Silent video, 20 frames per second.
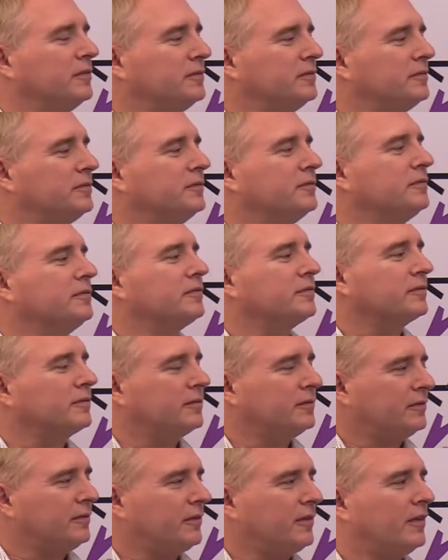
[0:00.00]

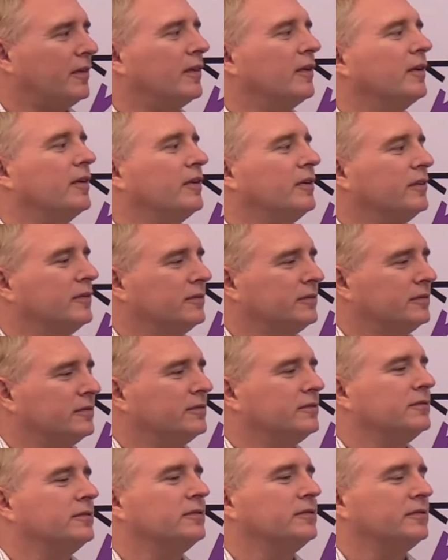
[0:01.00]

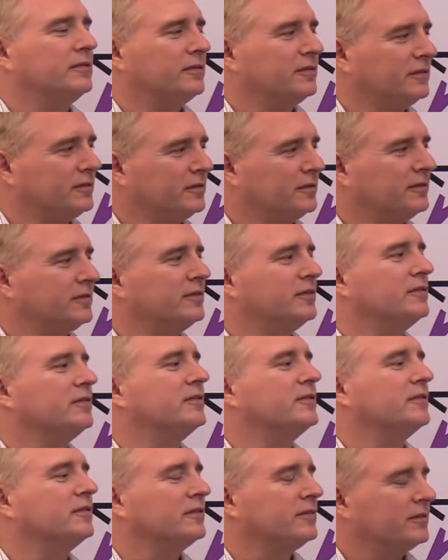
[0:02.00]

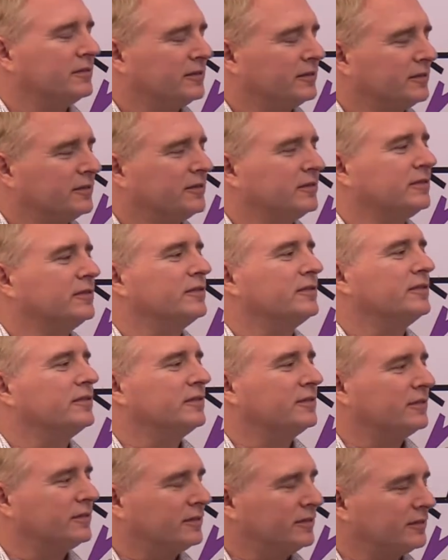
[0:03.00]

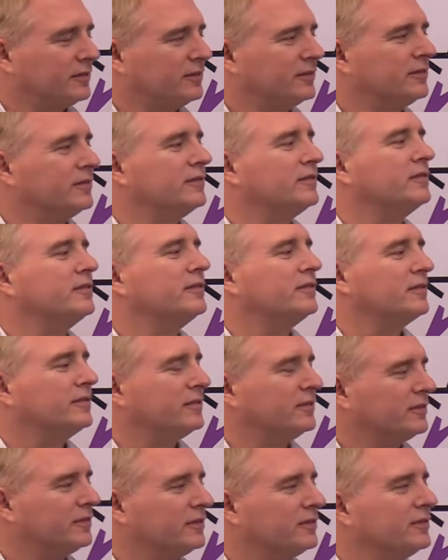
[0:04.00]

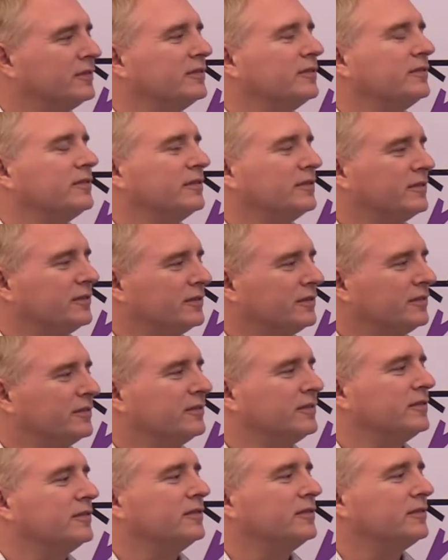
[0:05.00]

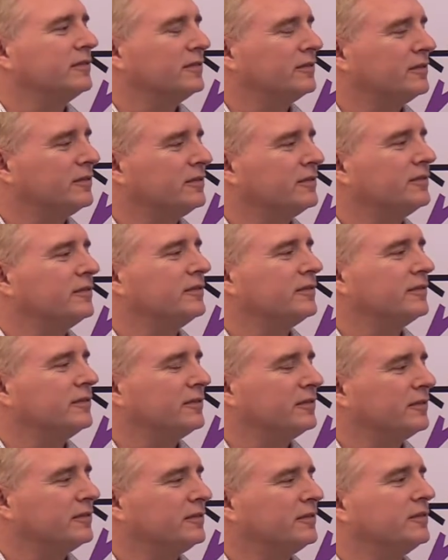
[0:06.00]

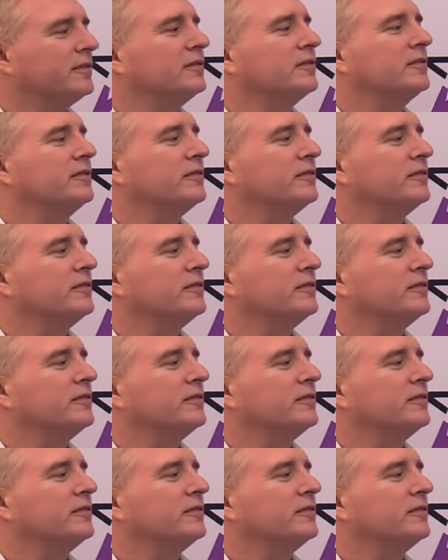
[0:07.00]
No words are spoken by the person on screen.